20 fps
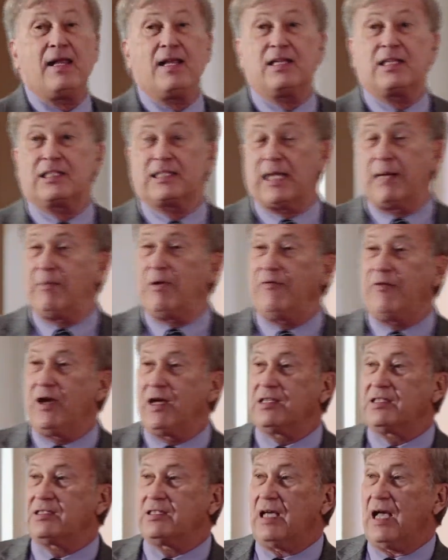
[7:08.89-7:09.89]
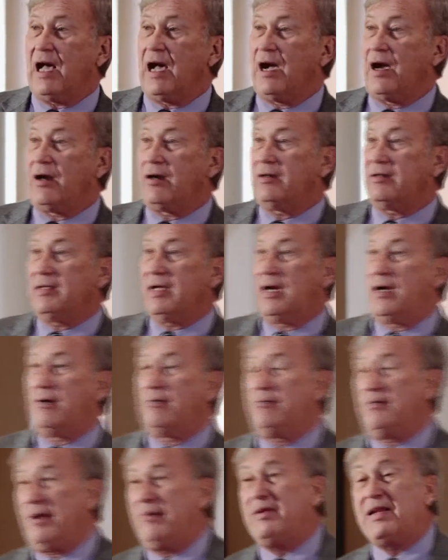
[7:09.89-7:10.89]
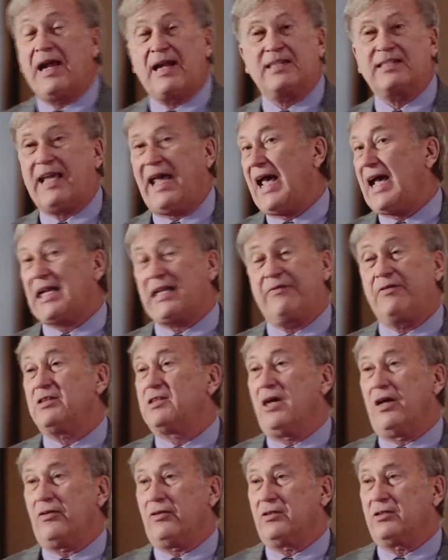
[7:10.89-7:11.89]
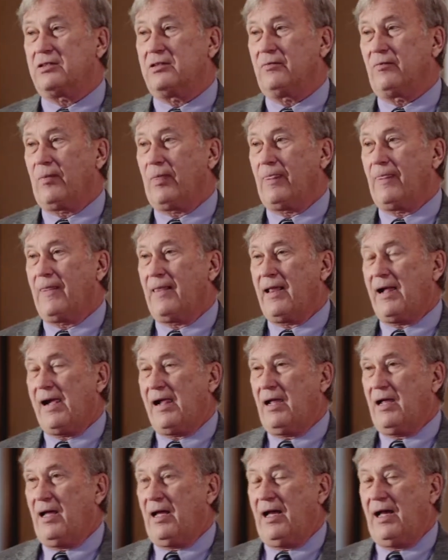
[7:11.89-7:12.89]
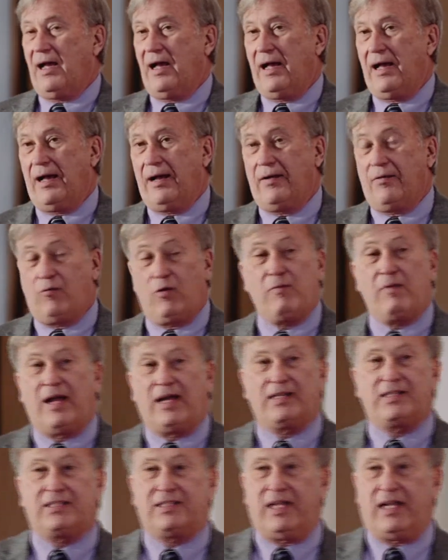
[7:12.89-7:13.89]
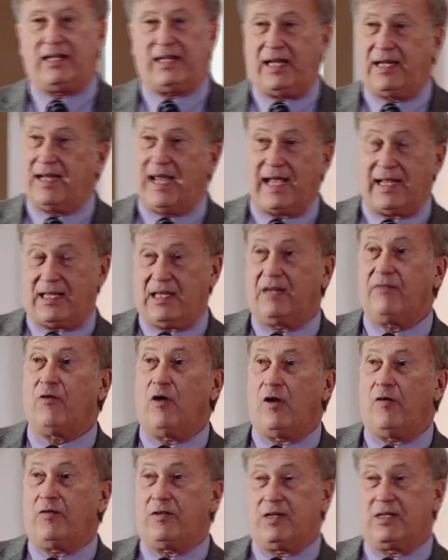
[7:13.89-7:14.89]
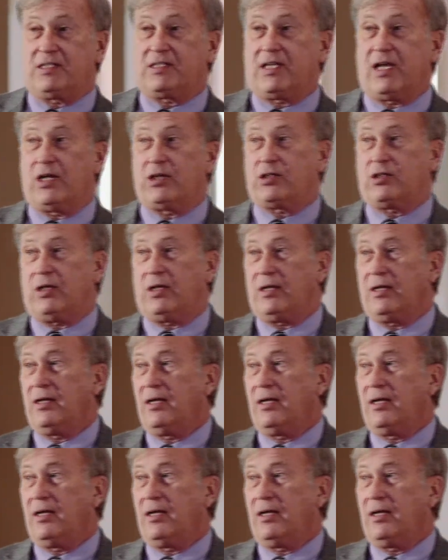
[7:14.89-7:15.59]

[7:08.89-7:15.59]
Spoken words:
Some of us are maybe not as active as others. We might sit and not get involved in the discussion.